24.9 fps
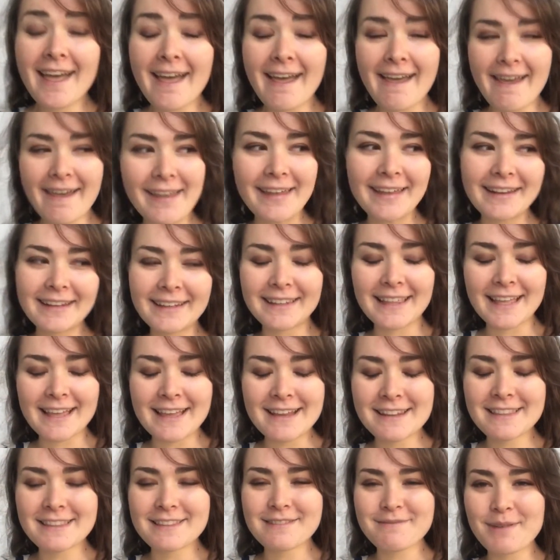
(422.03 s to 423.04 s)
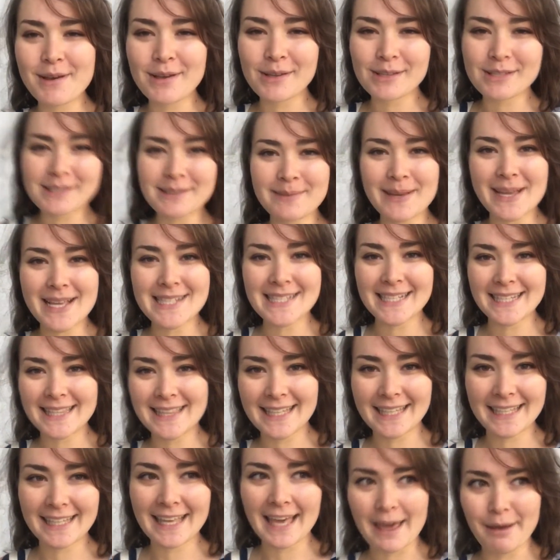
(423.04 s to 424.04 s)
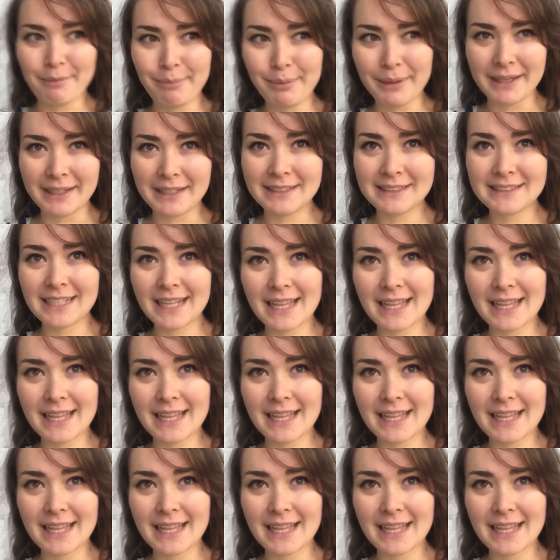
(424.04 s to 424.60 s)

And then the most amazing thing happened.